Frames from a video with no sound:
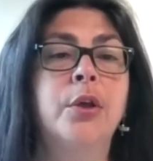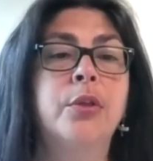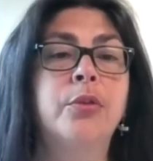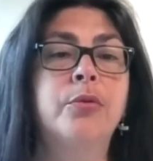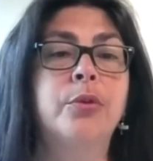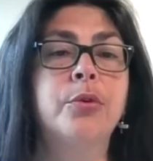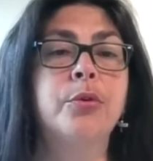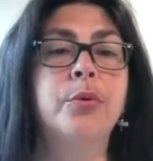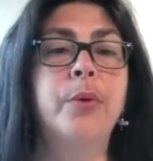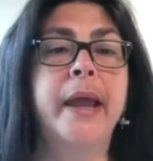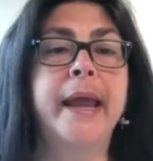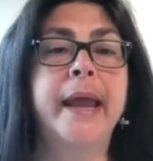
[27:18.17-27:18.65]

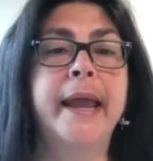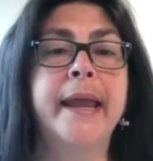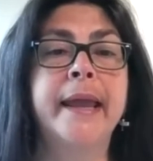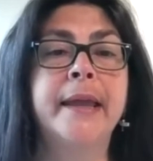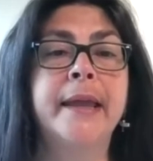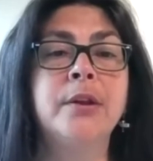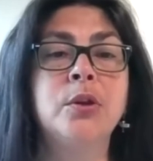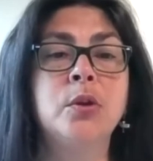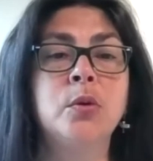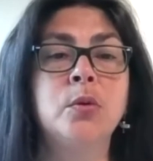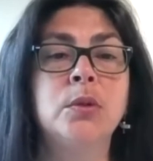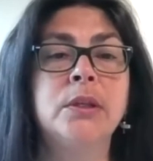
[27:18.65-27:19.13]
through
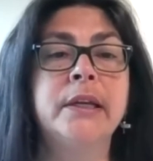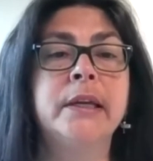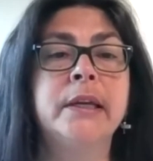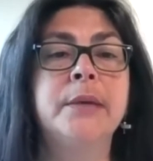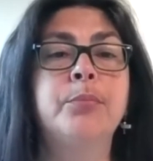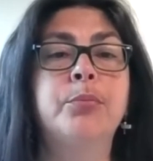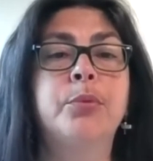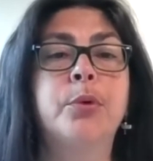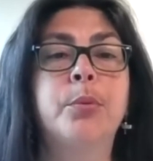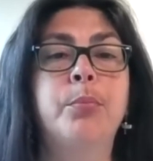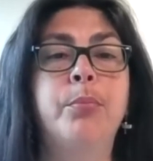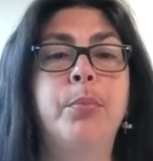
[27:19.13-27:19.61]
a
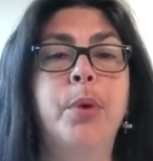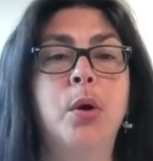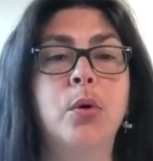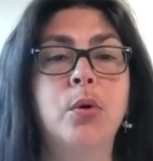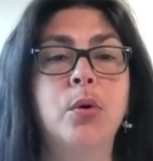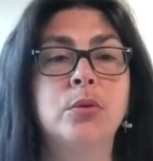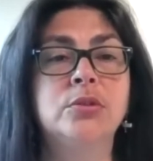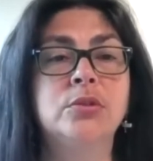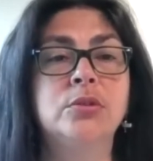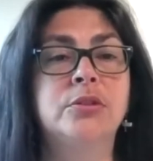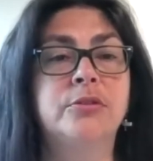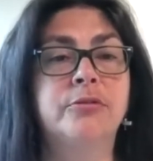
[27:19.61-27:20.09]
newly
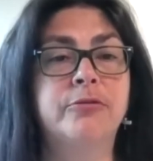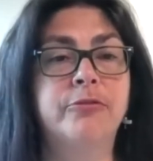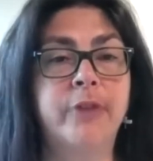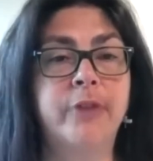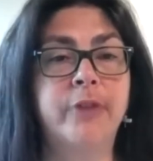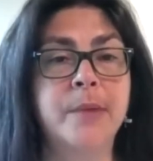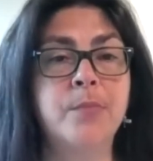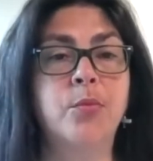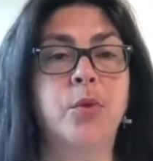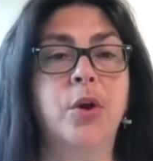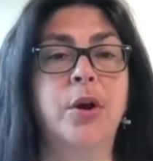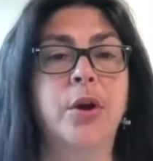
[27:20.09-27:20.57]
proposed
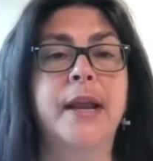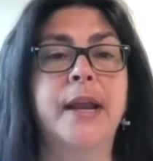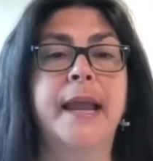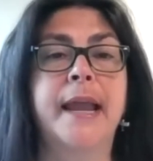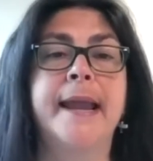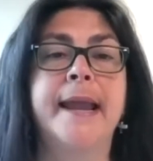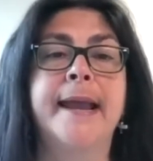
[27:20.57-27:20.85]
framework.